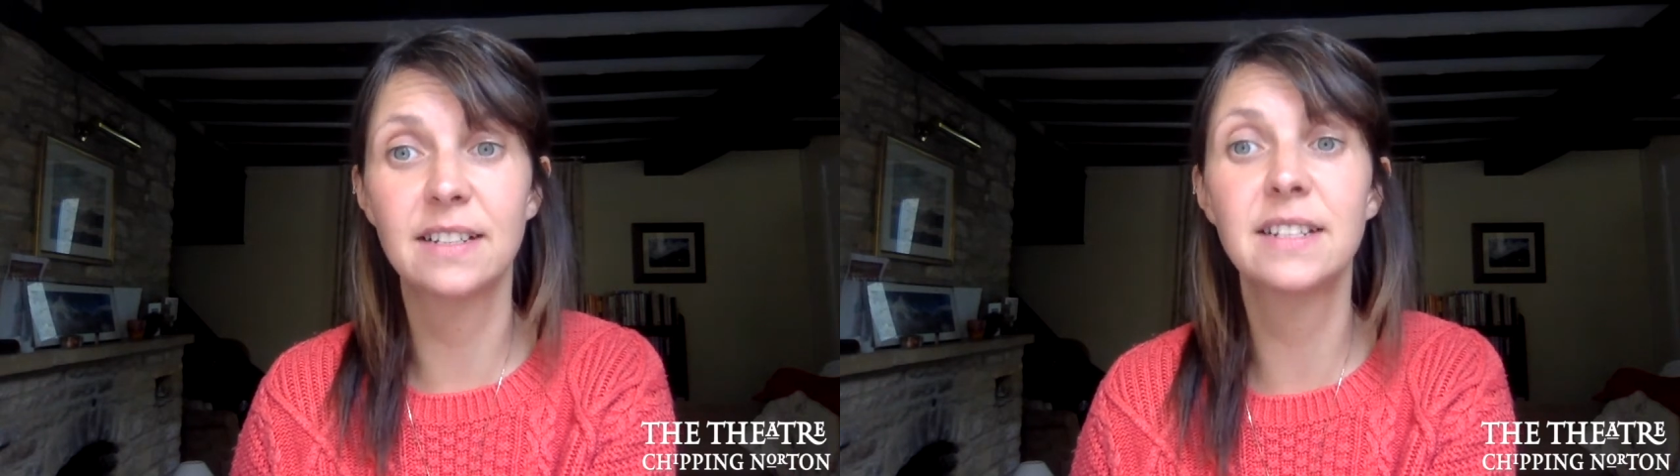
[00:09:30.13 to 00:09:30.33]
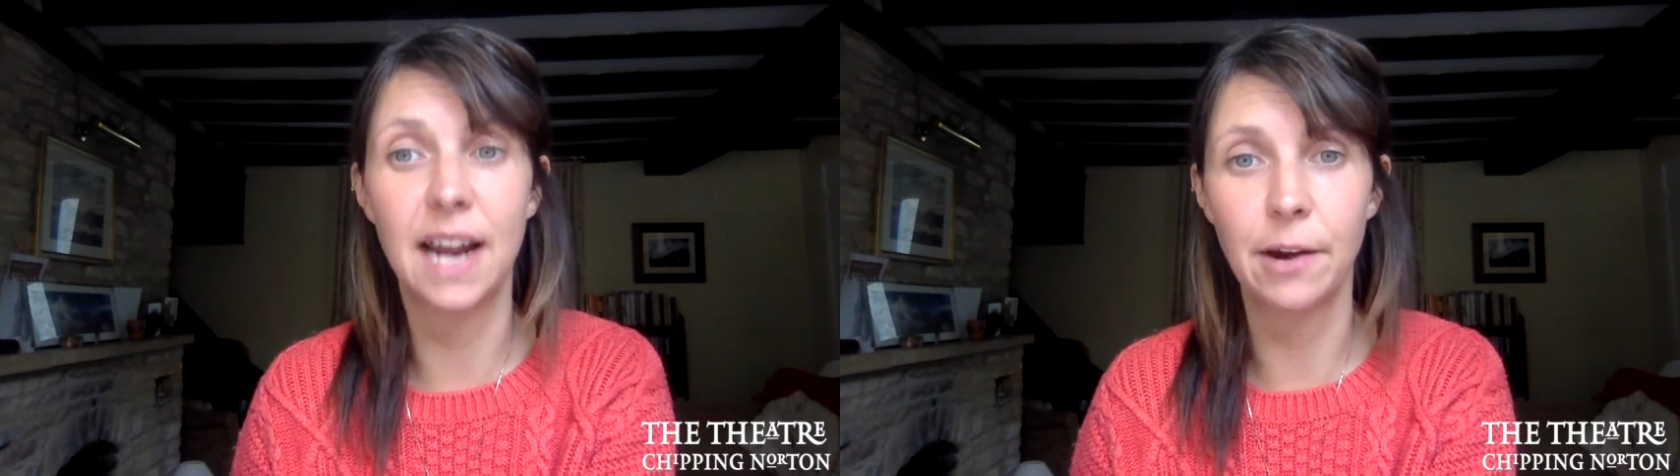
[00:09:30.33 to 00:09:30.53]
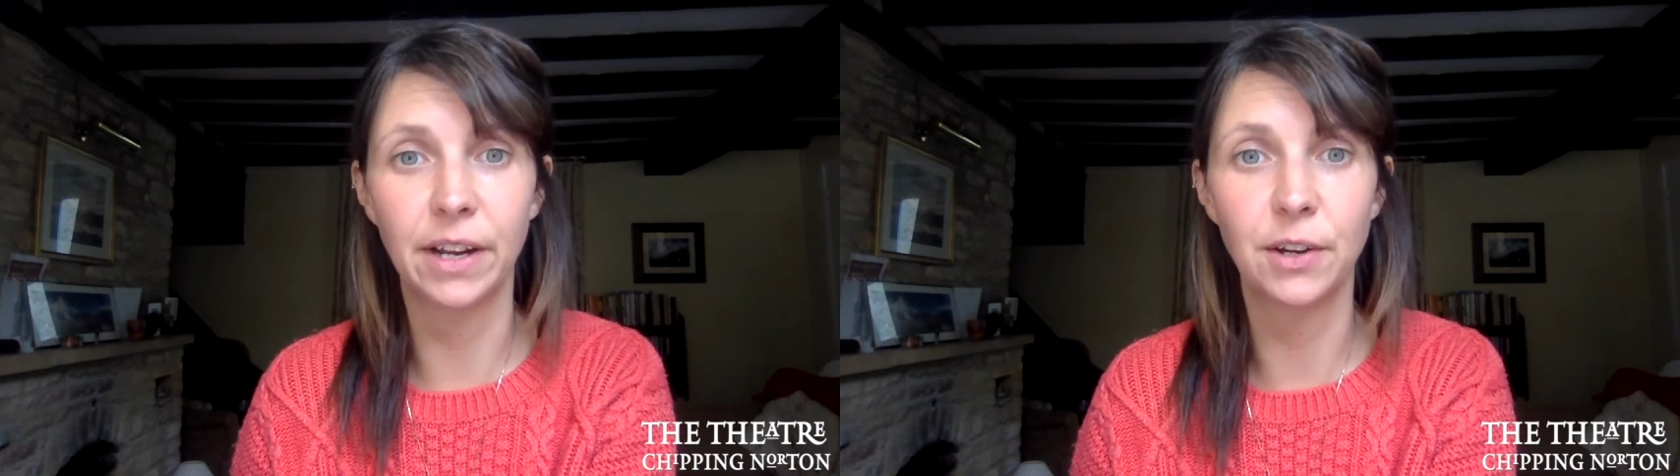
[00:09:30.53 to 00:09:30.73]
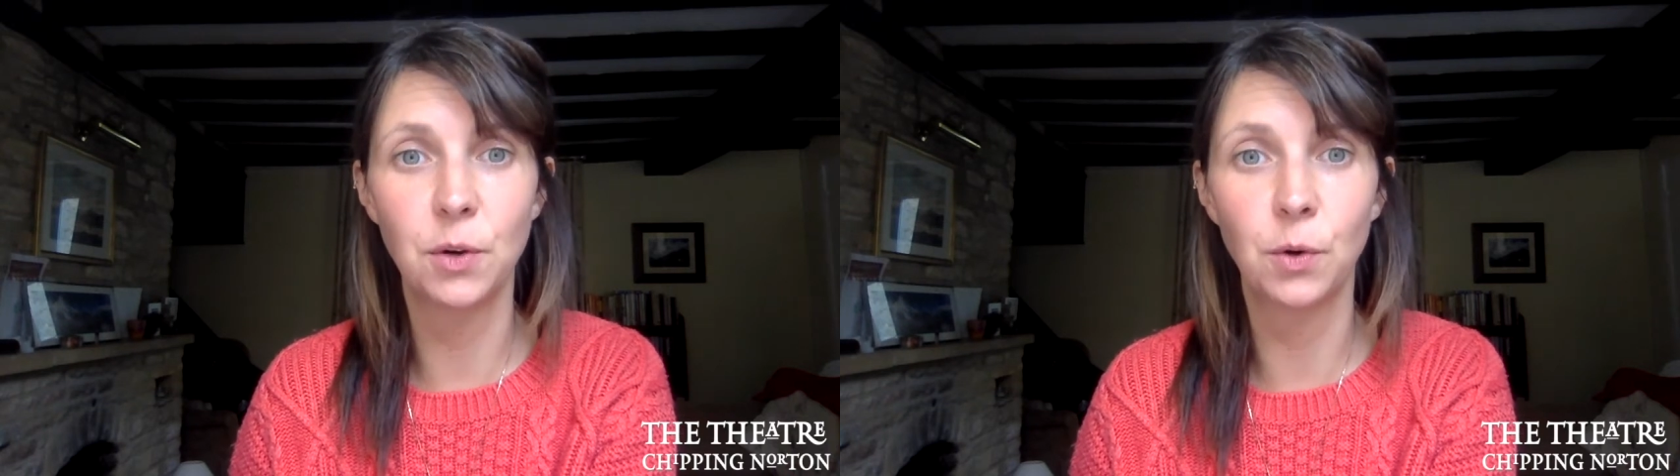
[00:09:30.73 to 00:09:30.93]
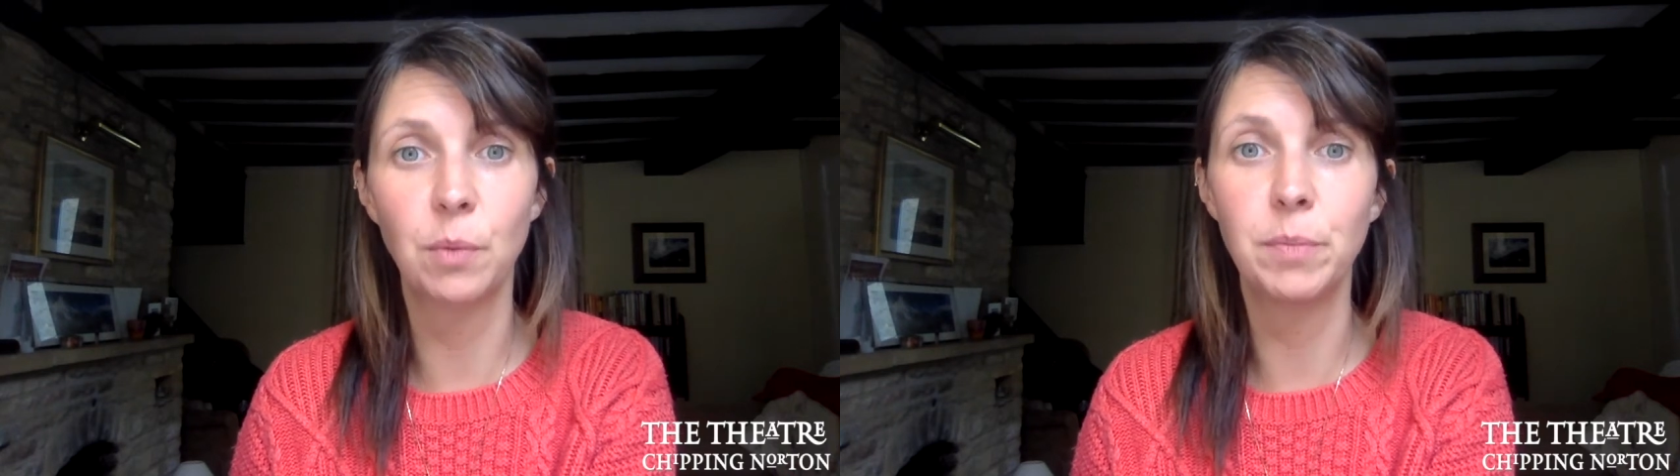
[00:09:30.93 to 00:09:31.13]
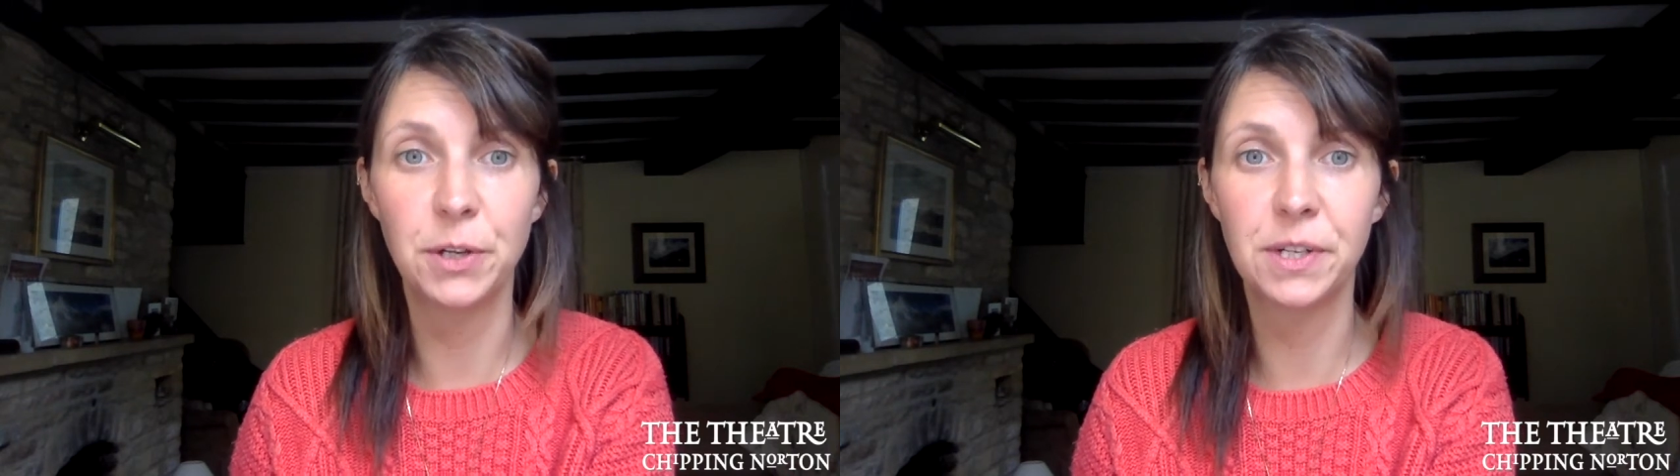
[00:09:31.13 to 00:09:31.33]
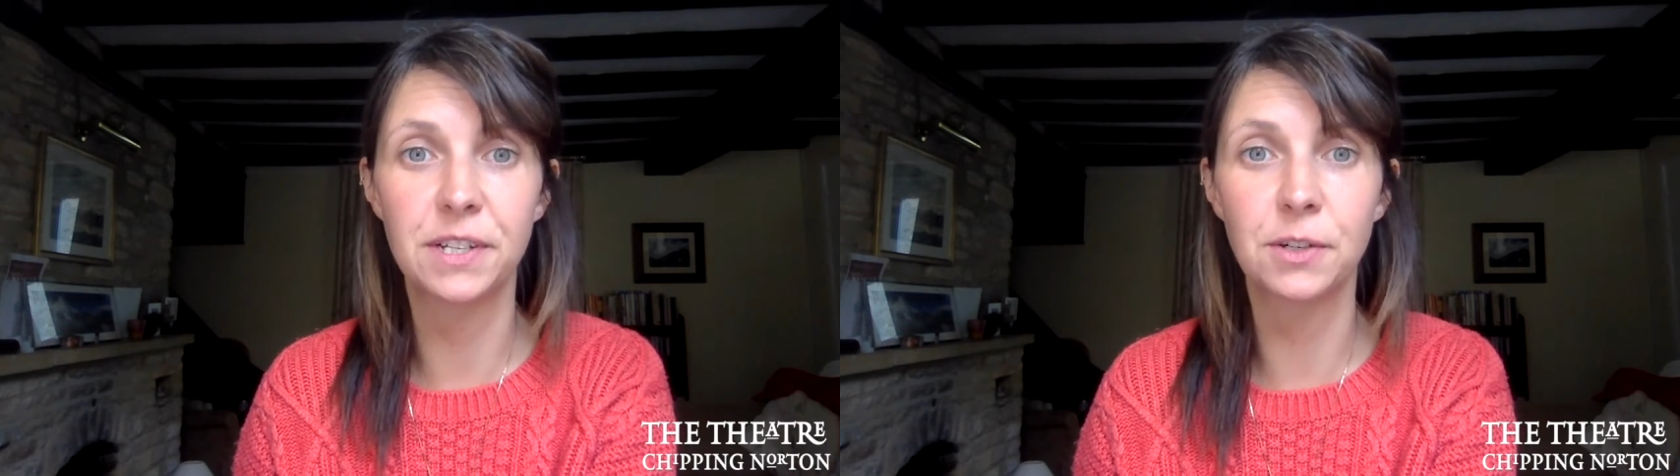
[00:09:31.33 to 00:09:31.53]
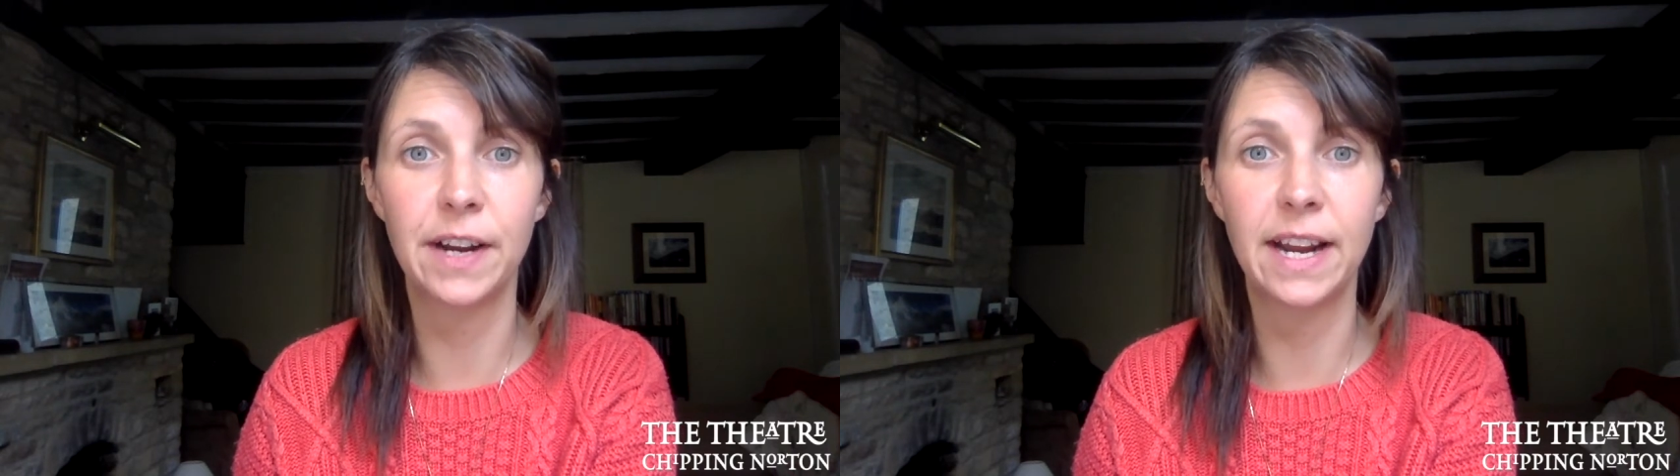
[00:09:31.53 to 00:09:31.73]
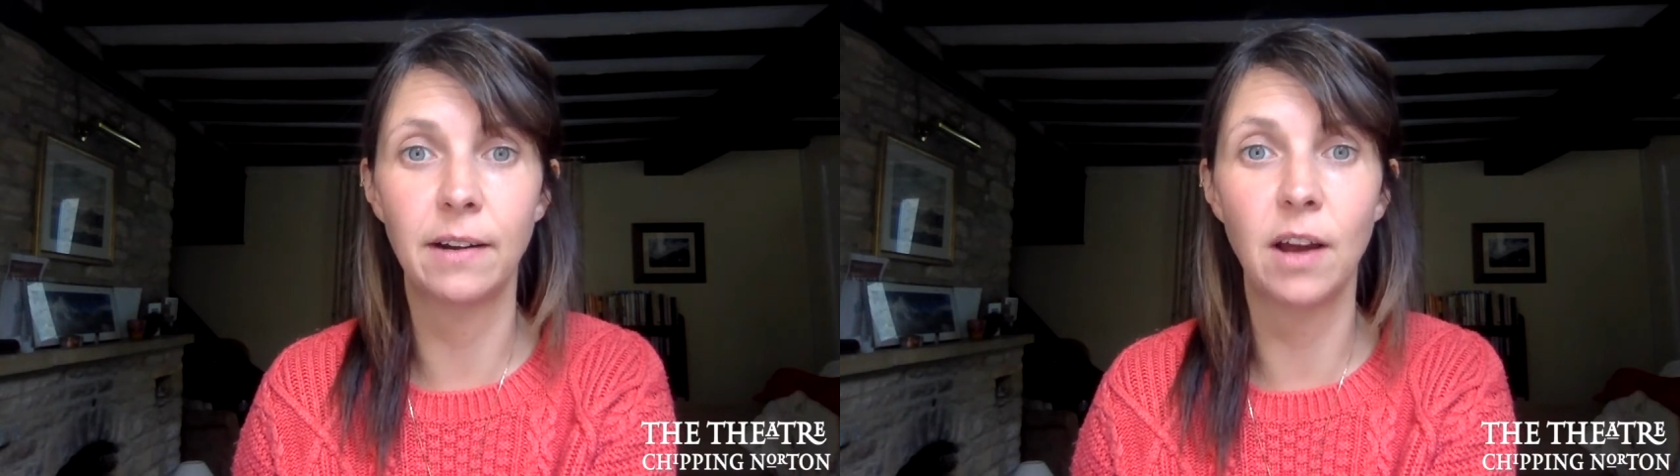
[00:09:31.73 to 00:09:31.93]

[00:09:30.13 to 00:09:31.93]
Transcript: staring at your computer screen,